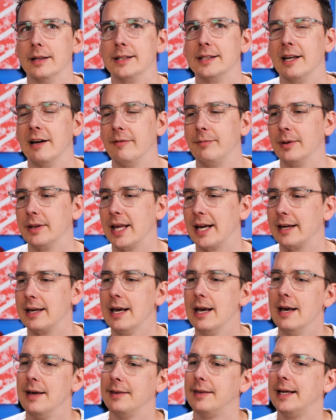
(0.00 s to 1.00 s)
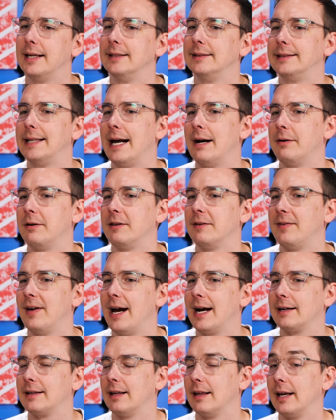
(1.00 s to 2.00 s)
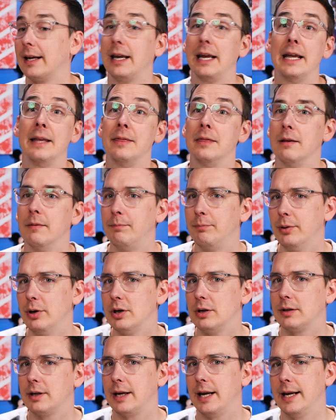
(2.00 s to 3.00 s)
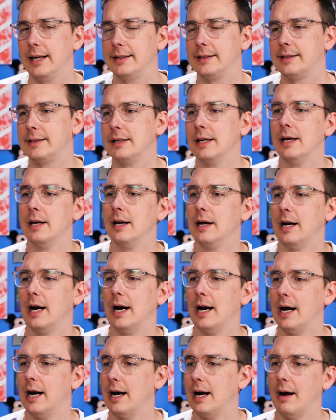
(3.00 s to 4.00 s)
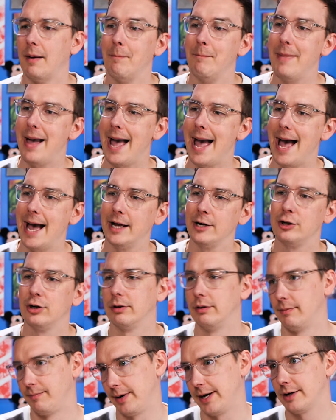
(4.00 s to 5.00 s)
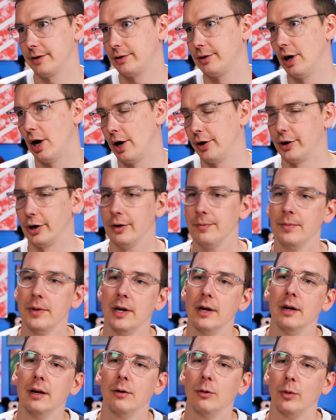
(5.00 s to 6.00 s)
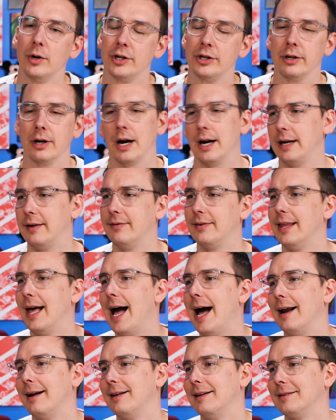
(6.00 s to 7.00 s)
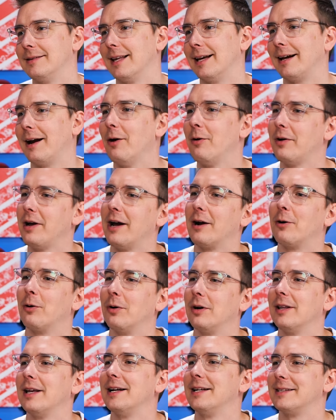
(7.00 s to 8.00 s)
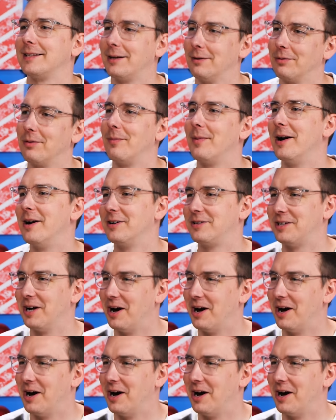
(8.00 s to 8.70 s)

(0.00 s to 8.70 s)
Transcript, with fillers: and stuff, but like things down to the fact that like in the book, it's uh, Madge, the mayor's daughter, which not even that is like, oh yeah, Coriolanus killed the mayor's